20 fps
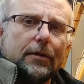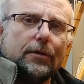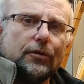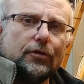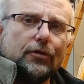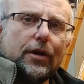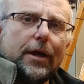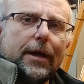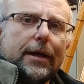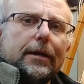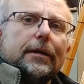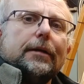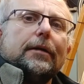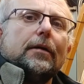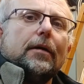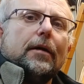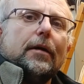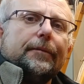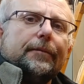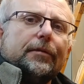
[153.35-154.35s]
Check it.
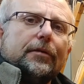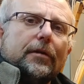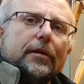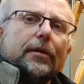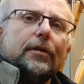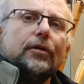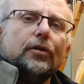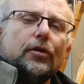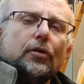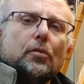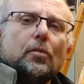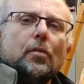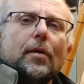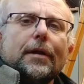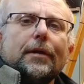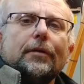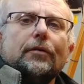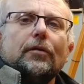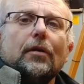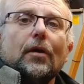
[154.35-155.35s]
I've seen new
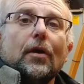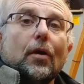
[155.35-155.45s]
ones